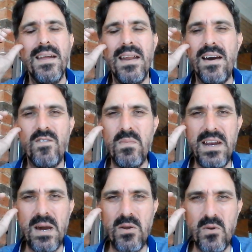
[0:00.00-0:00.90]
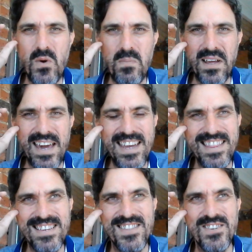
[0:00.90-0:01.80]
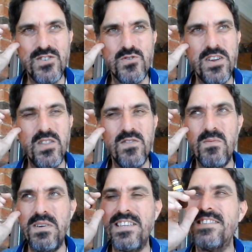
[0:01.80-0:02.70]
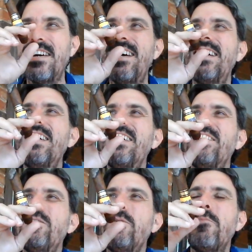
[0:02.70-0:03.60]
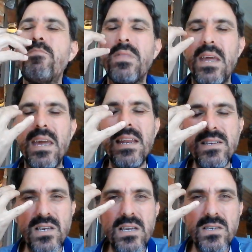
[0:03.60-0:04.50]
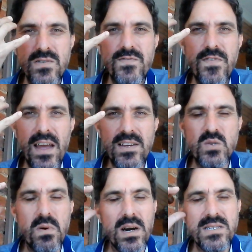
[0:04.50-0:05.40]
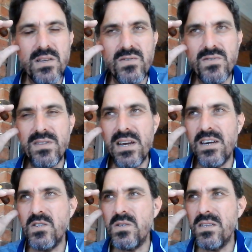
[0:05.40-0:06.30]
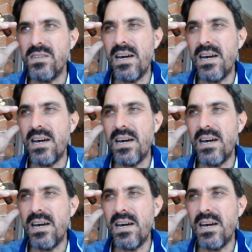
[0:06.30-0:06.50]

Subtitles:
I haven't been able to replicate the strength of it, but it's fairly spicy through the nose, and